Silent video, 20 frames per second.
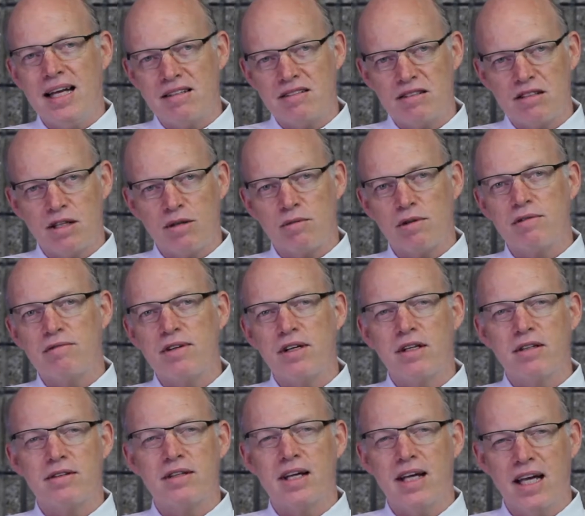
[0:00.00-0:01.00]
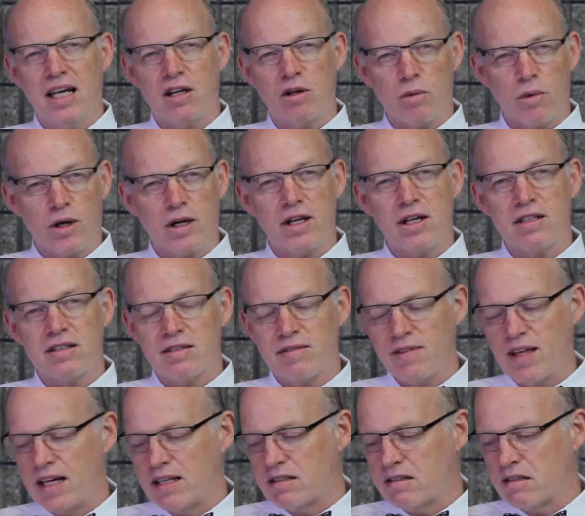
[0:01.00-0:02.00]
and still revealed the inner workings of
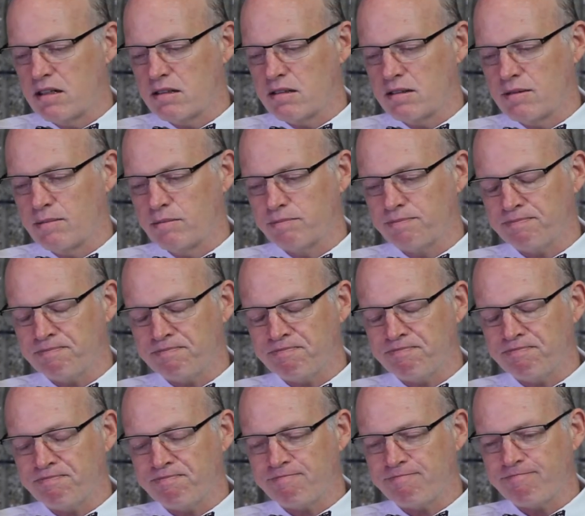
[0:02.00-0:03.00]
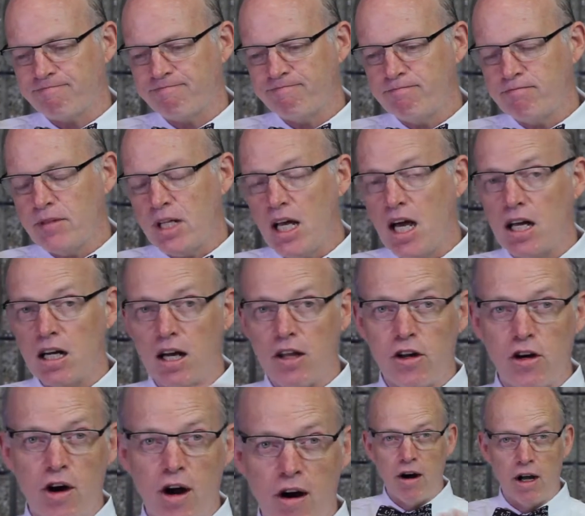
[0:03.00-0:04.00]
that system.
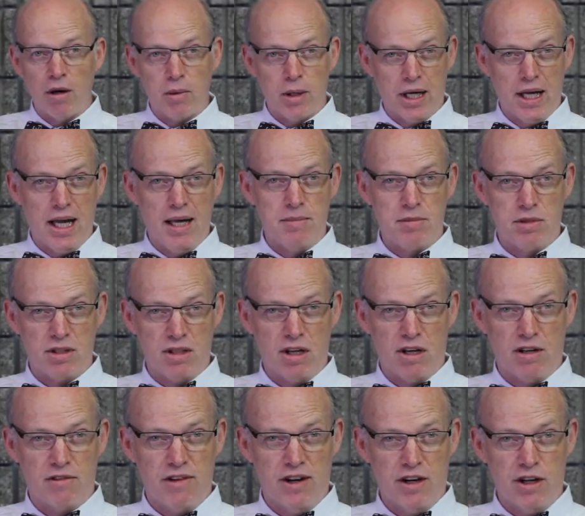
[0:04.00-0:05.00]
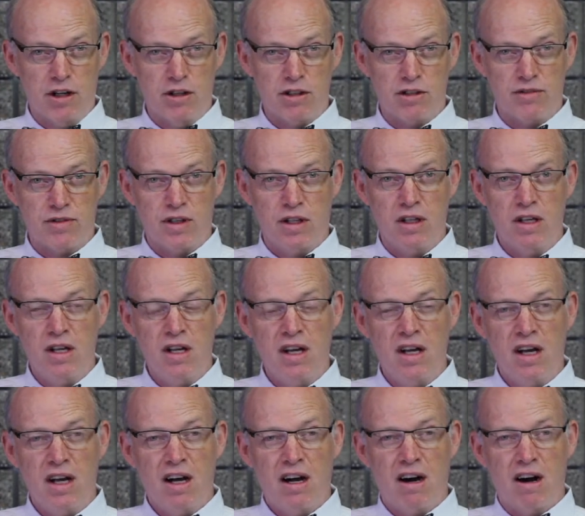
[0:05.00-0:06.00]
Another area where games are very useful
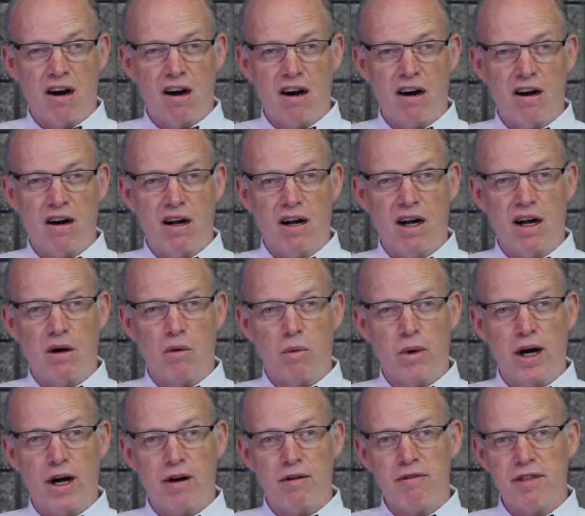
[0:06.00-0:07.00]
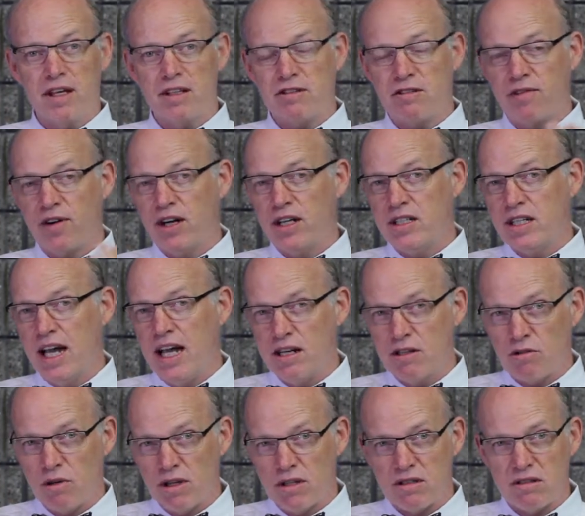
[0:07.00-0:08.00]
are uh, where things are very
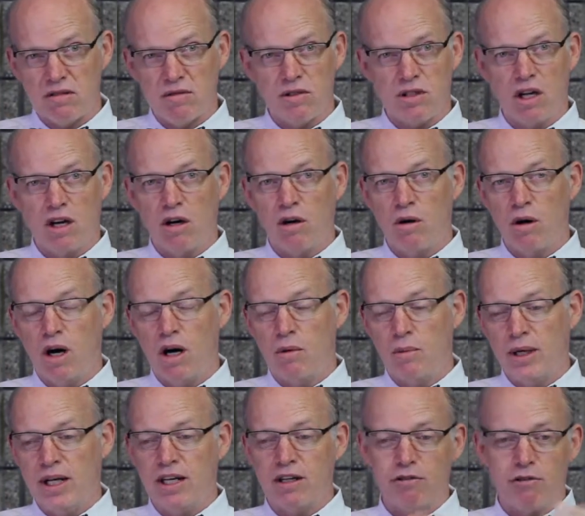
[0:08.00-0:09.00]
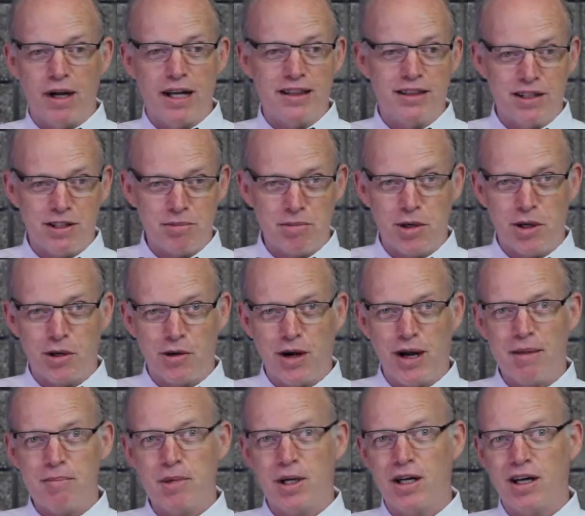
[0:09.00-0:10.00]
dangerous. So uh, we didn't write this
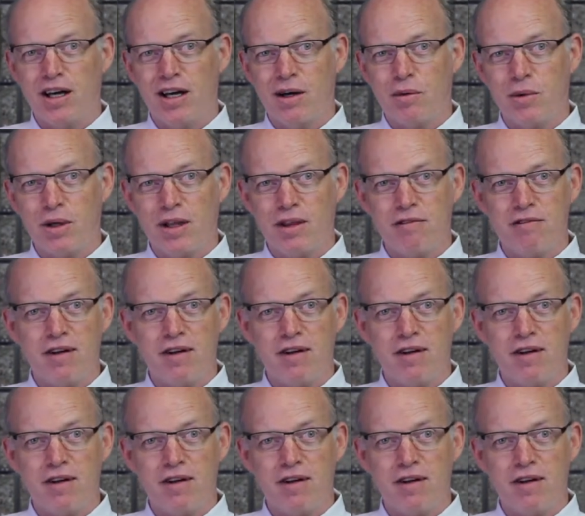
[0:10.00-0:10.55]
program, but uh, one of